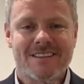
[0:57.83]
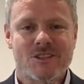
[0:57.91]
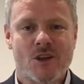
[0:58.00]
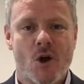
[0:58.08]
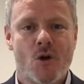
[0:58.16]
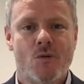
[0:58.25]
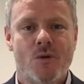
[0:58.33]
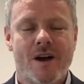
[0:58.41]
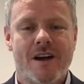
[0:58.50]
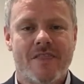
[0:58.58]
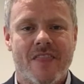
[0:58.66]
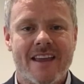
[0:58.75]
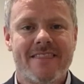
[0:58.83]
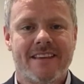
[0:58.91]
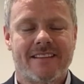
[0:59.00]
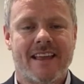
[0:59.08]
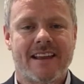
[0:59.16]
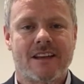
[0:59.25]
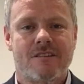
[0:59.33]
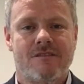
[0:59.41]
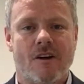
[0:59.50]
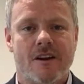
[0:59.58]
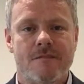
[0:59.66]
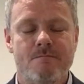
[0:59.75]
So they think they can
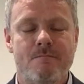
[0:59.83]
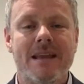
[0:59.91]
find